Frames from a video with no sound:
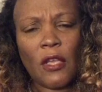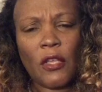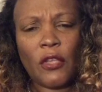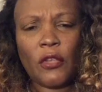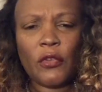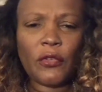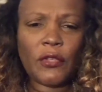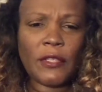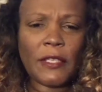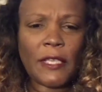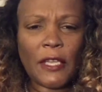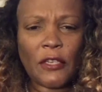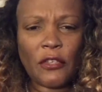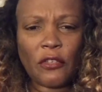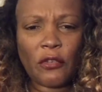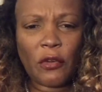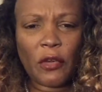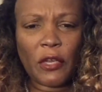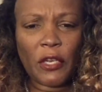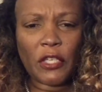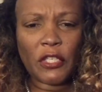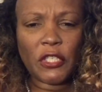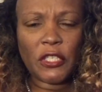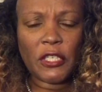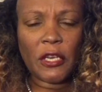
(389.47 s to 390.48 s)
You said you're
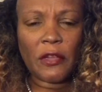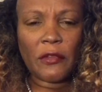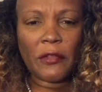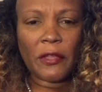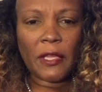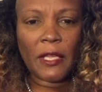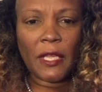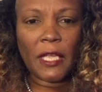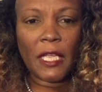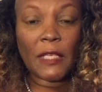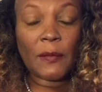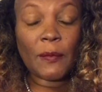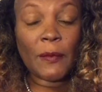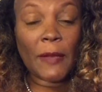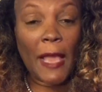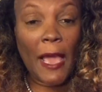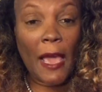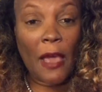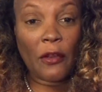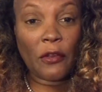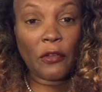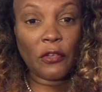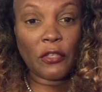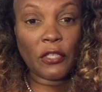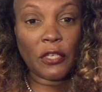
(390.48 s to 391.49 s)
going to share the kids, but
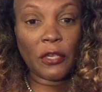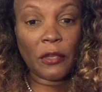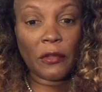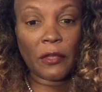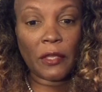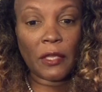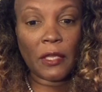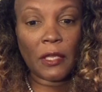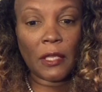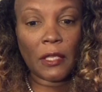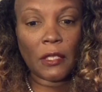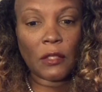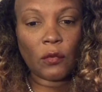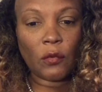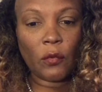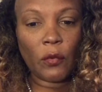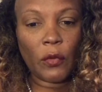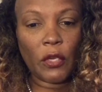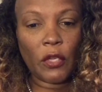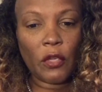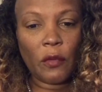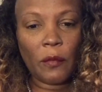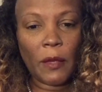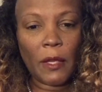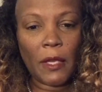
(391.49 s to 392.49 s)
how do you share the kids? Well,
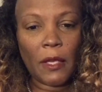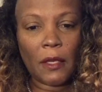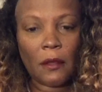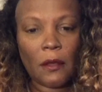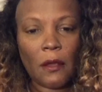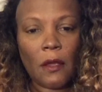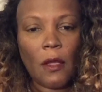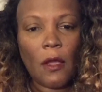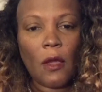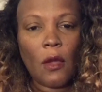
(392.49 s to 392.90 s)
what do you mean?